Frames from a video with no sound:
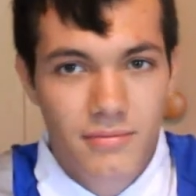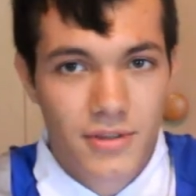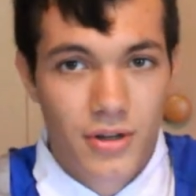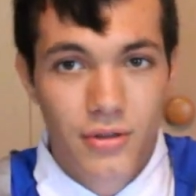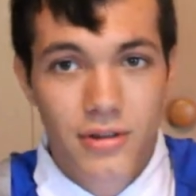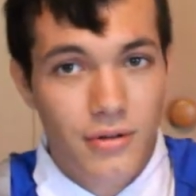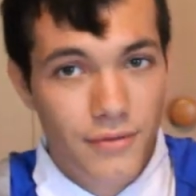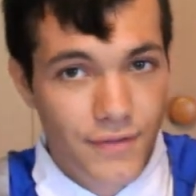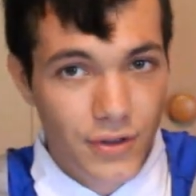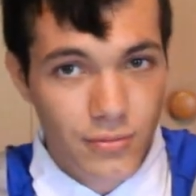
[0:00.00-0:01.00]
the little
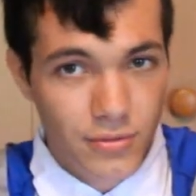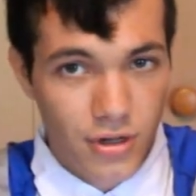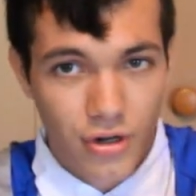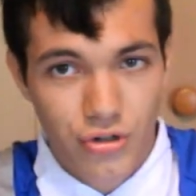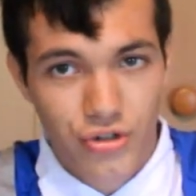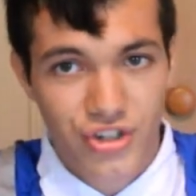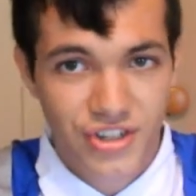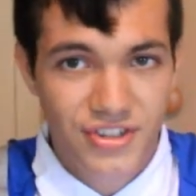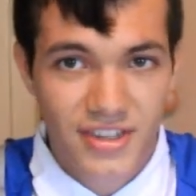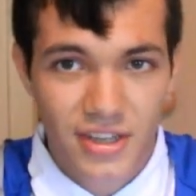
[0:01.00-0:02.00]
film
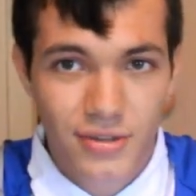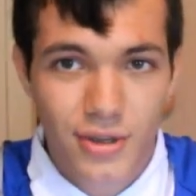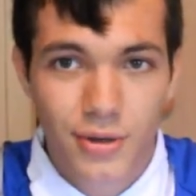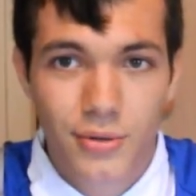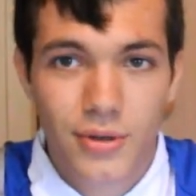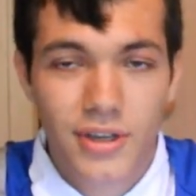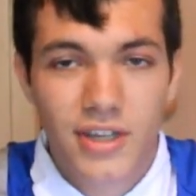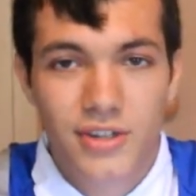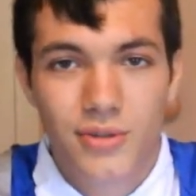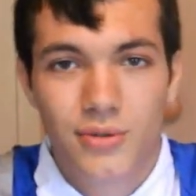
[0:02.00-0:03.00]
cartridges that you go
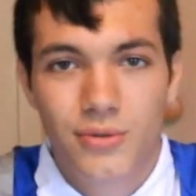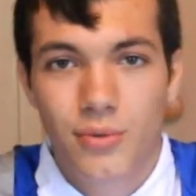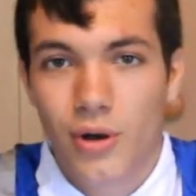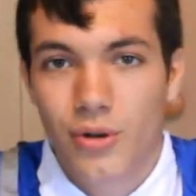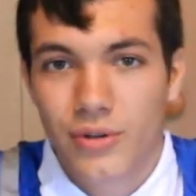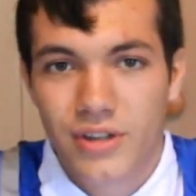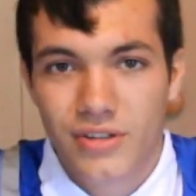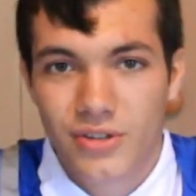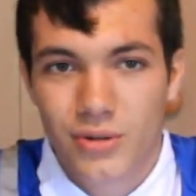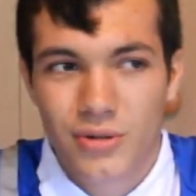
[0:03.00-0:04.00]
to
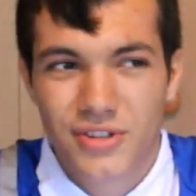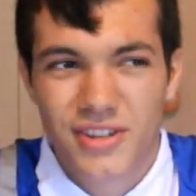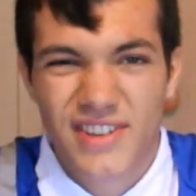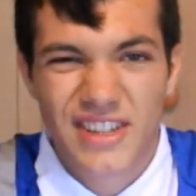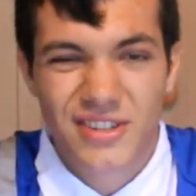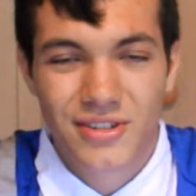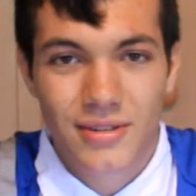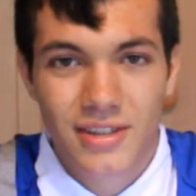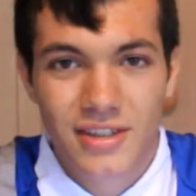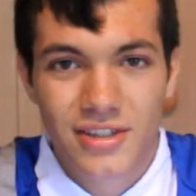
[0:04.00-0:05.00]
Walgreens or CVS or
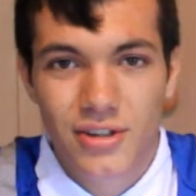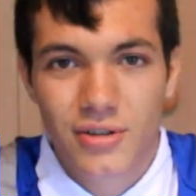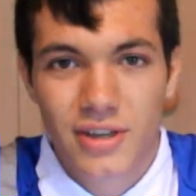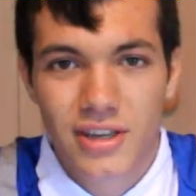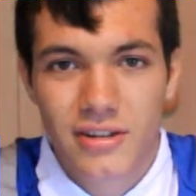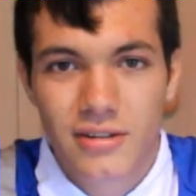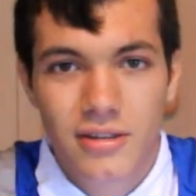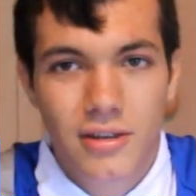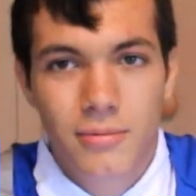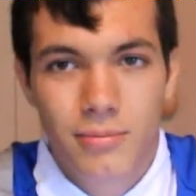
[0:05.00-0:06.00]
something to go get
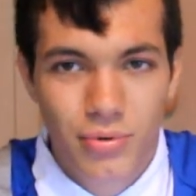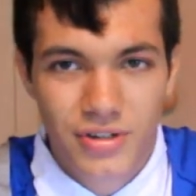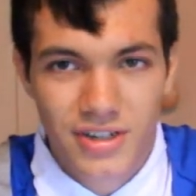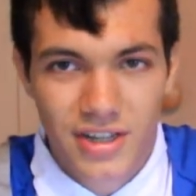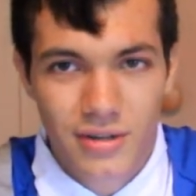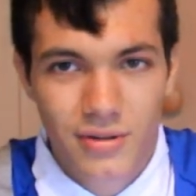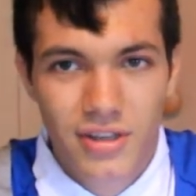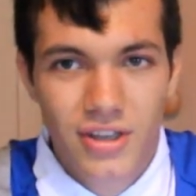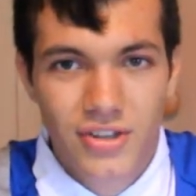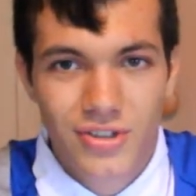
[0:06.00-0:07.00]
printed out.
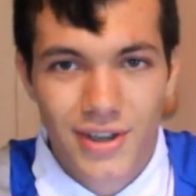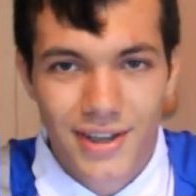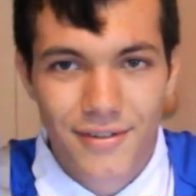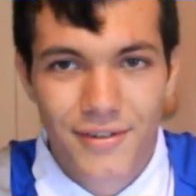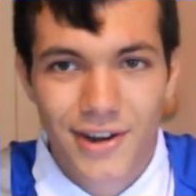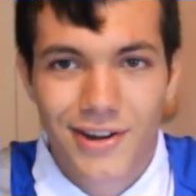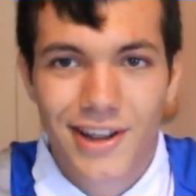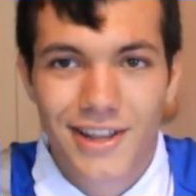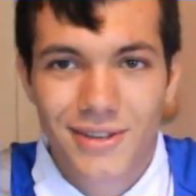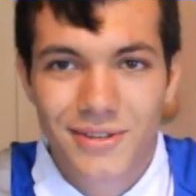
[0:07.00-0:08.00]
So I got to figure out how
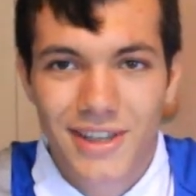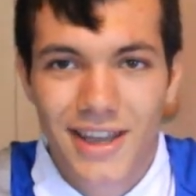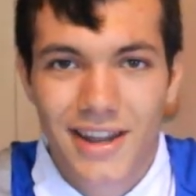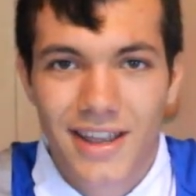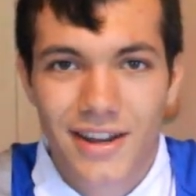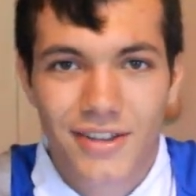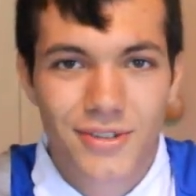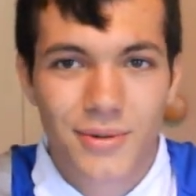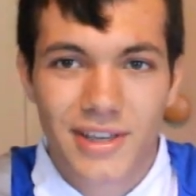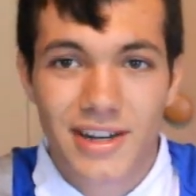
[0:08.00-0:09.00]
to use that. And I also
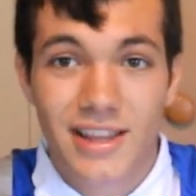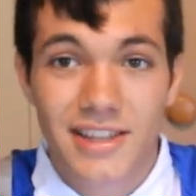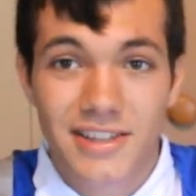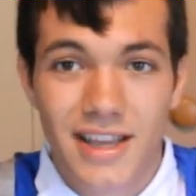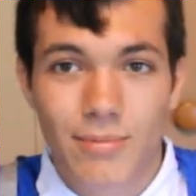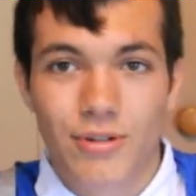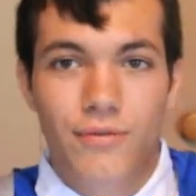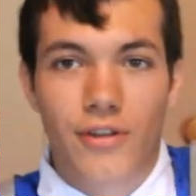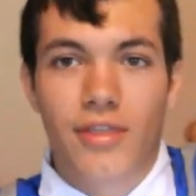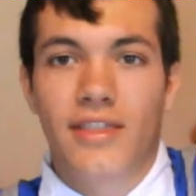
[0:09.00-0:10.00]
want to get a lens adapter
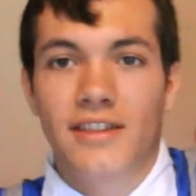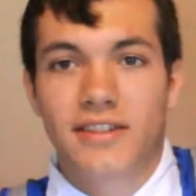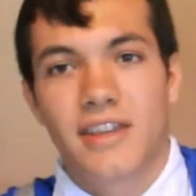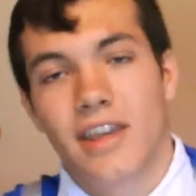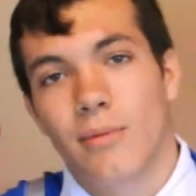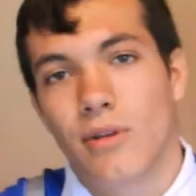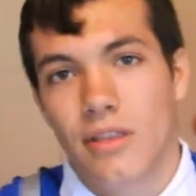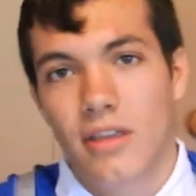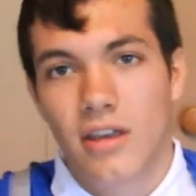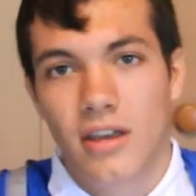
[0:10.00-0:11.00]
for this camera,
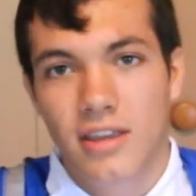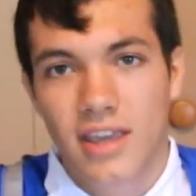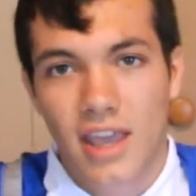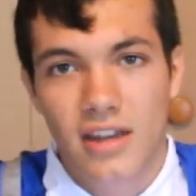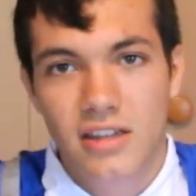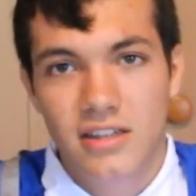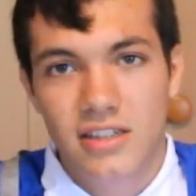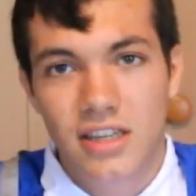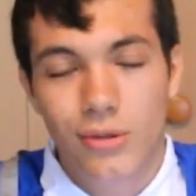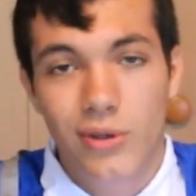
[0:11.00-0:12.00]
the Canon
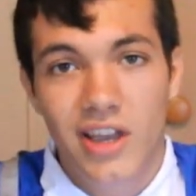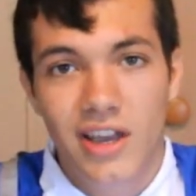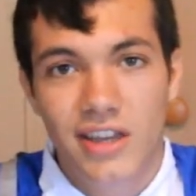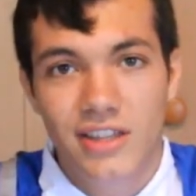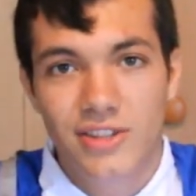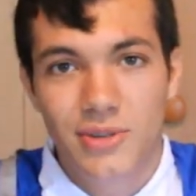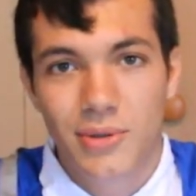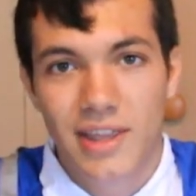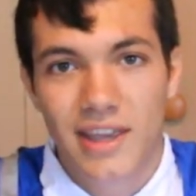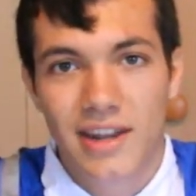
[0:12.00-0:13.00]
T3i, so
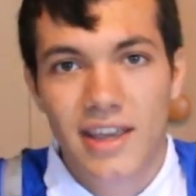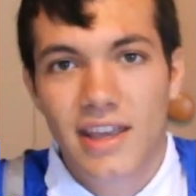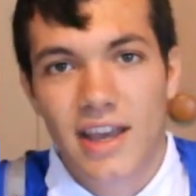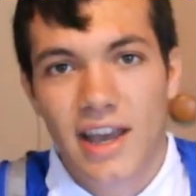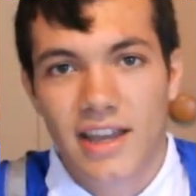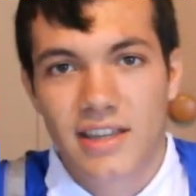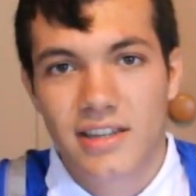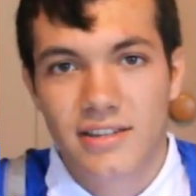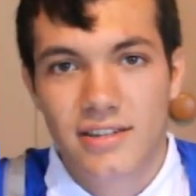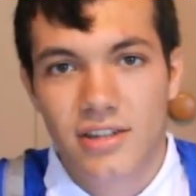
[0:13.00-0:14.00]
that I
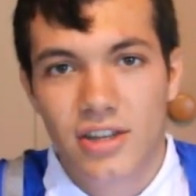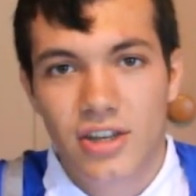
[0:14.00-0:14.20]
can